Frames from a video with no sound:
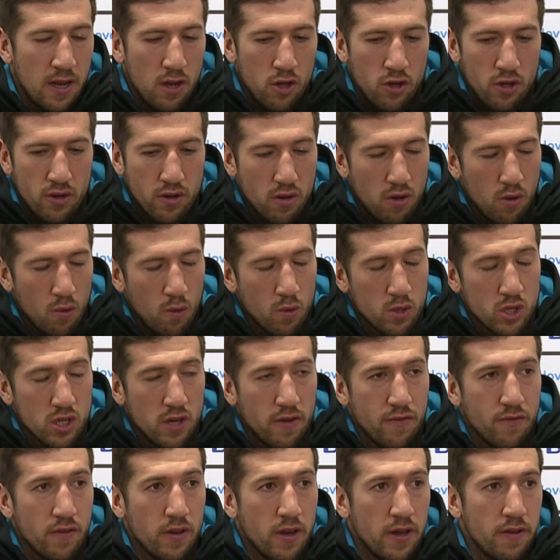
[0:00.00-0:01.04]
learned loads
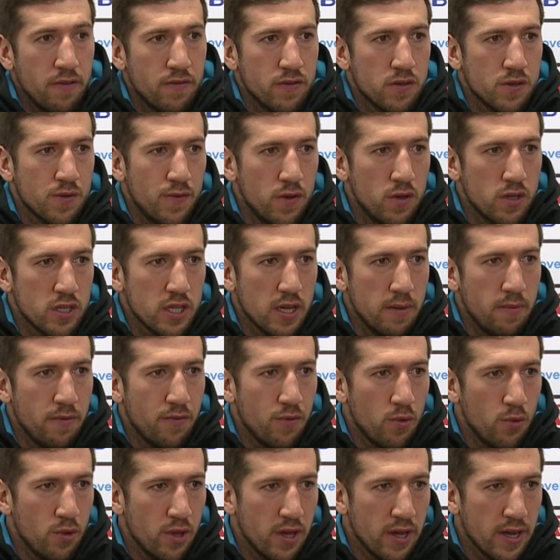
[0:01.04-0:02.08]
off when I was first coming
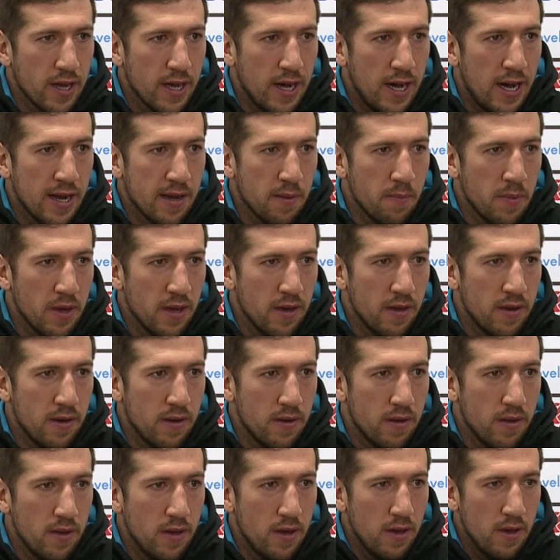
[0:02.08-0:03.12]
through the academy and